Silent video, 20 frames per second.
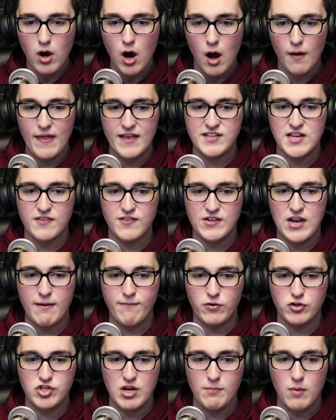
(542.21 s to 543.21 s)
Oh, that's not the time
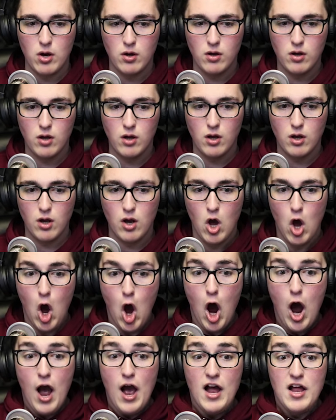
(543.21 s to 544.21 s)
for a sheep.
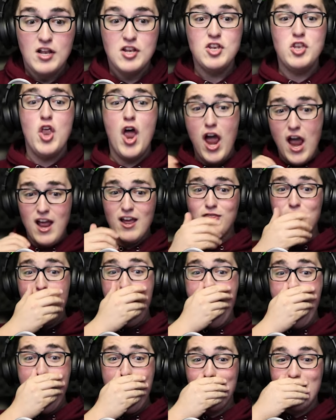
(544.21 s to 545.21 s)

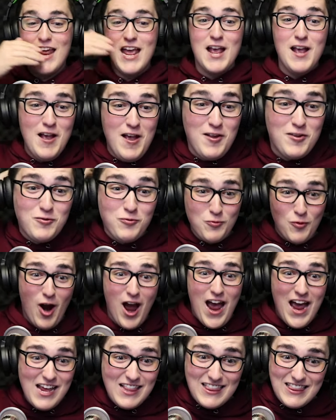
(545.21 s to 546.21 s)
Nathan, he's is
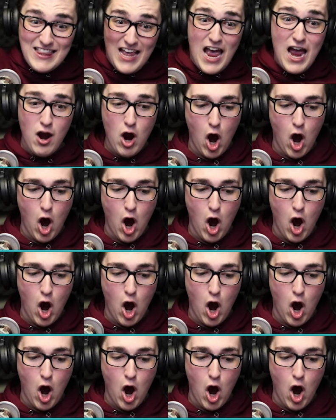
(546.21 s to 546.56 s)
right there.